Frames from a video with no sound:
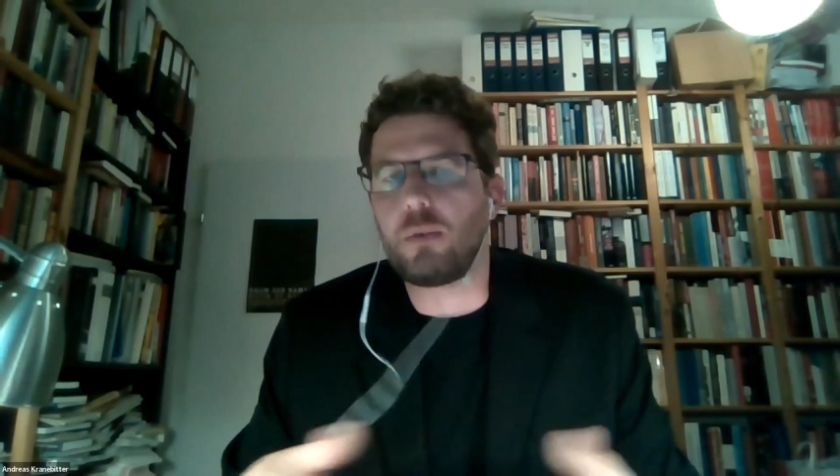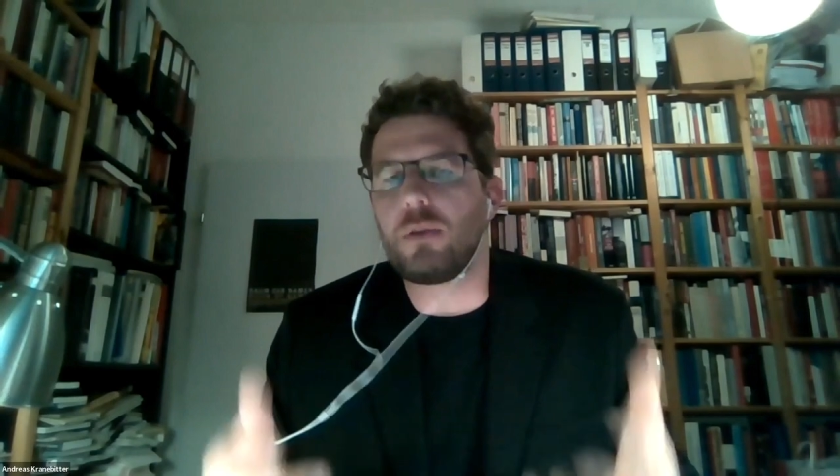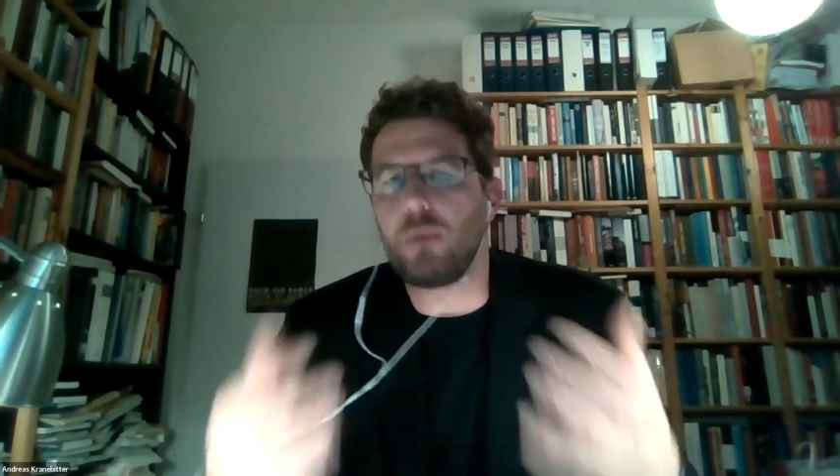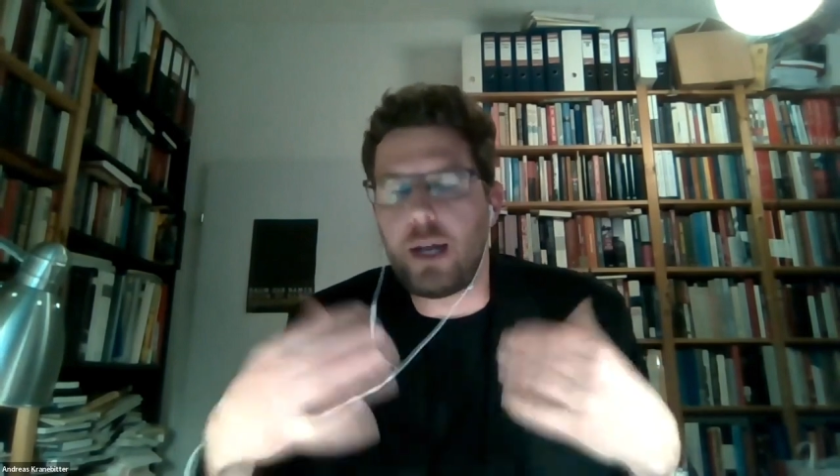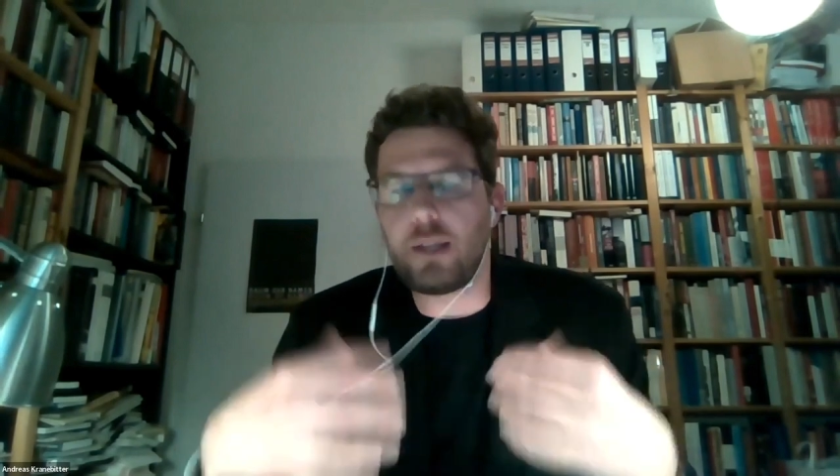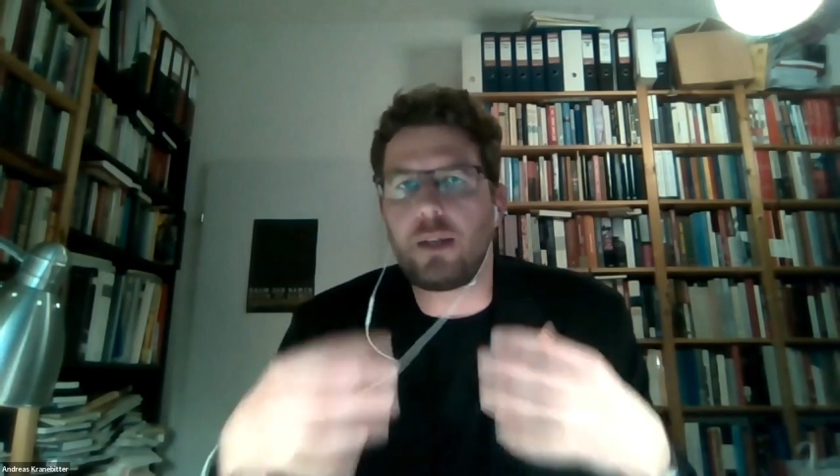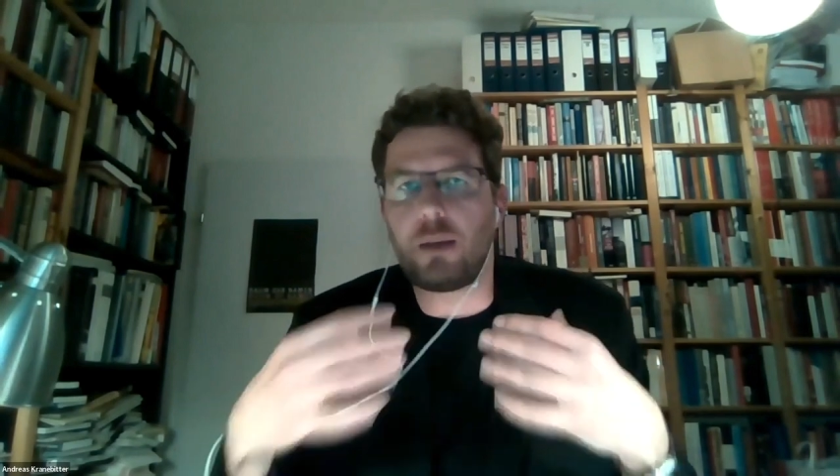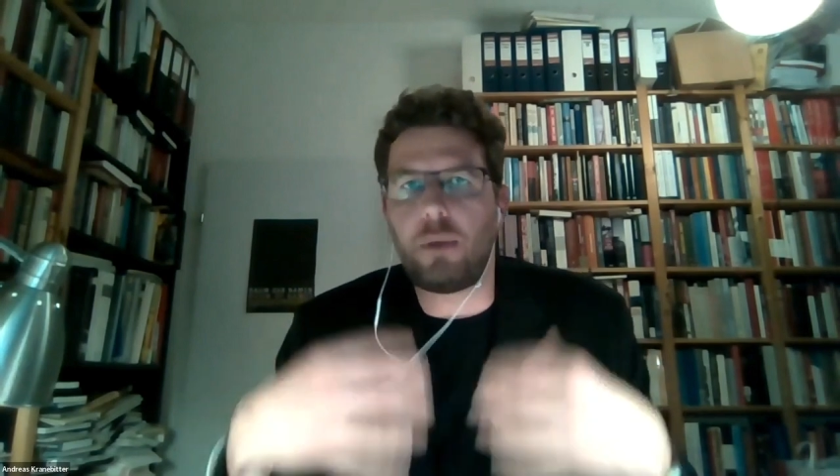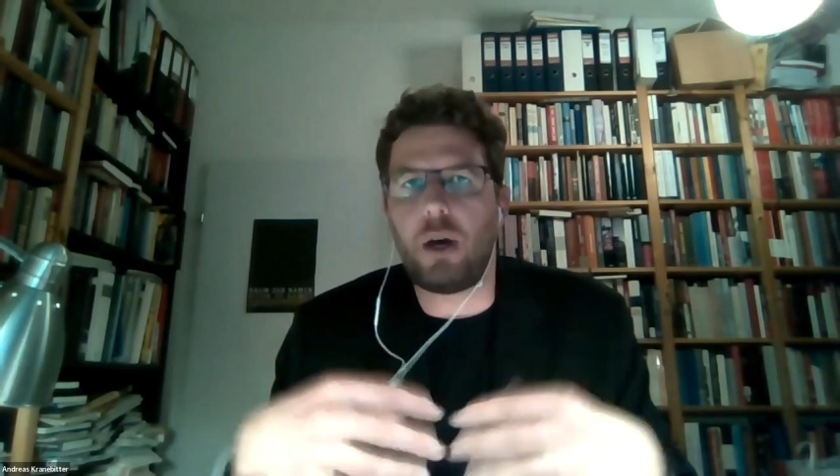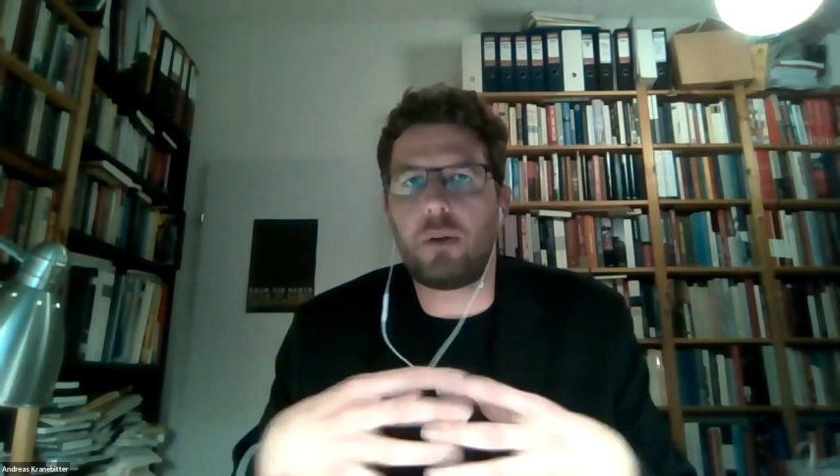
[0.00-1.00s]
was writing
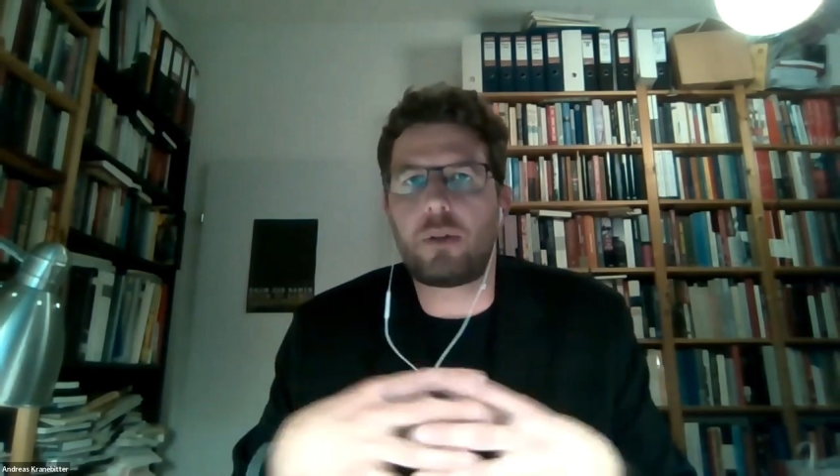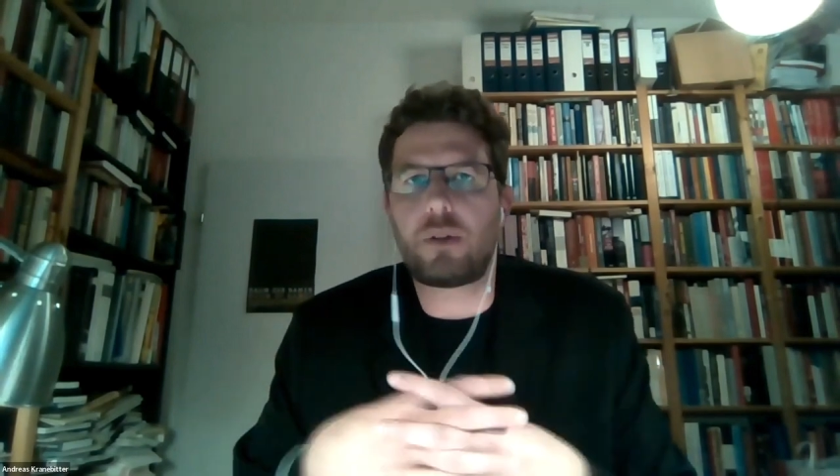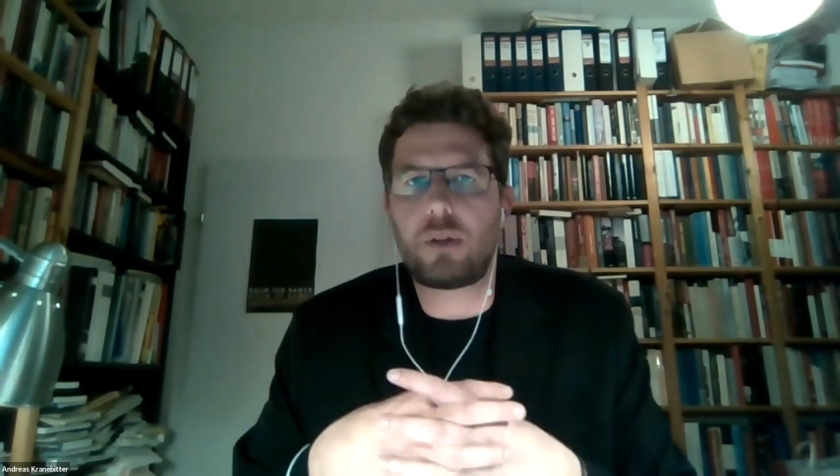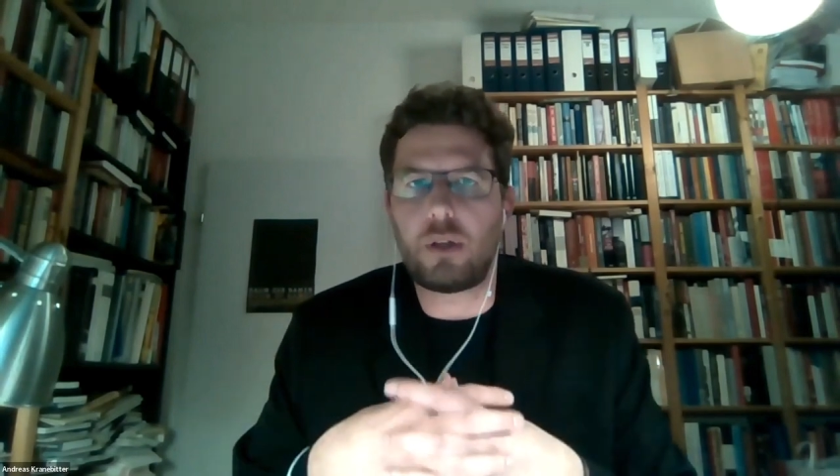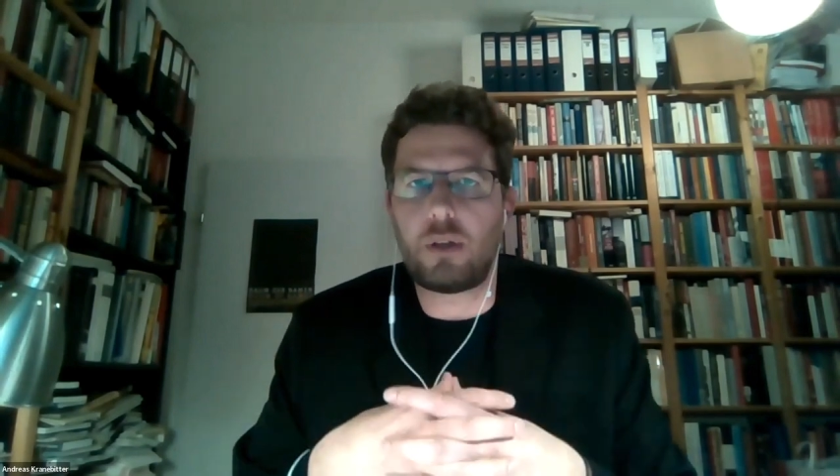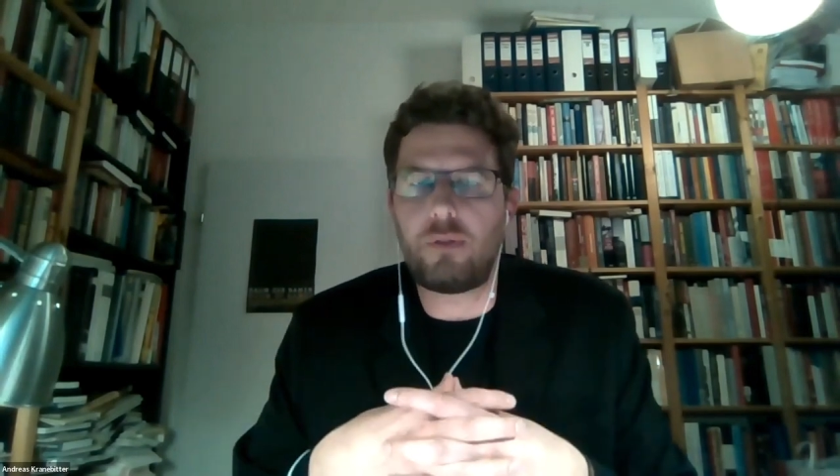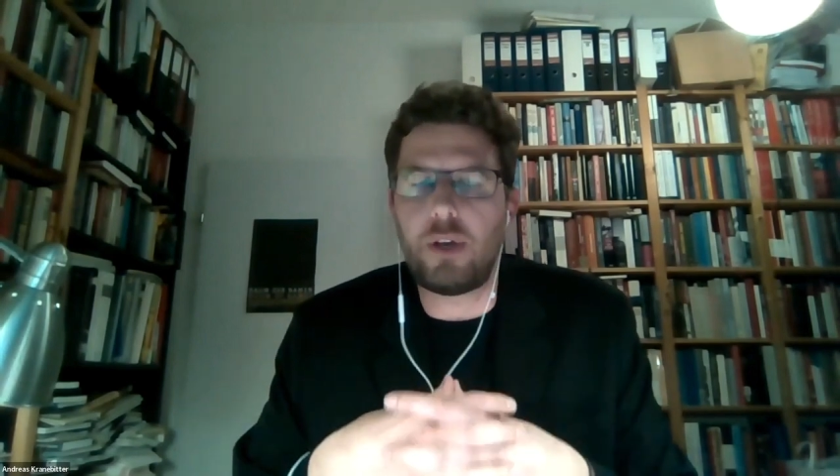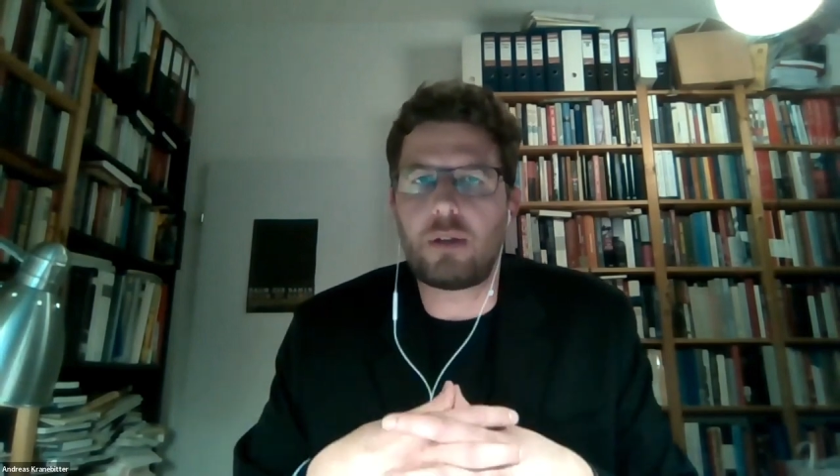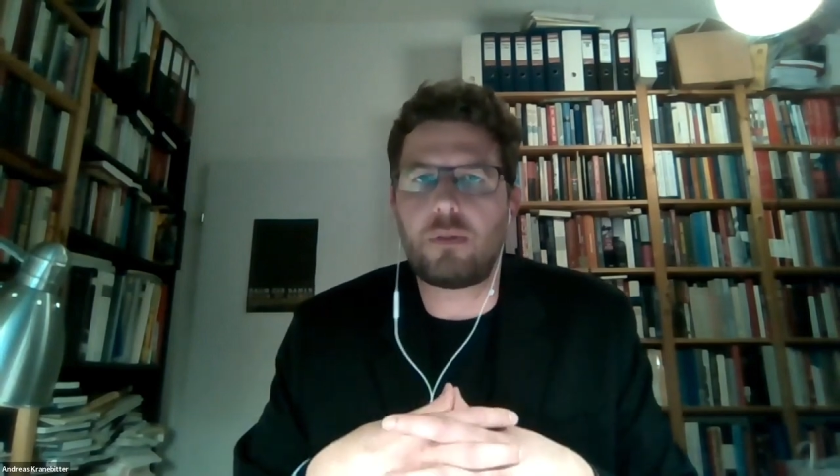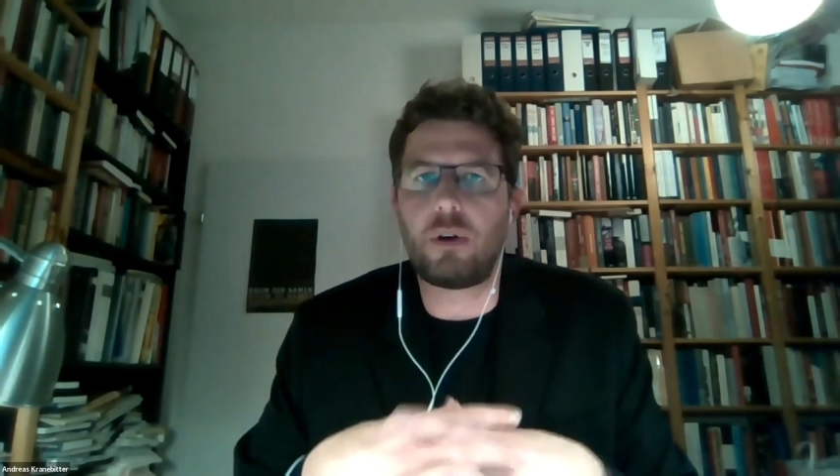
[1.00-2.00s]
about the fate of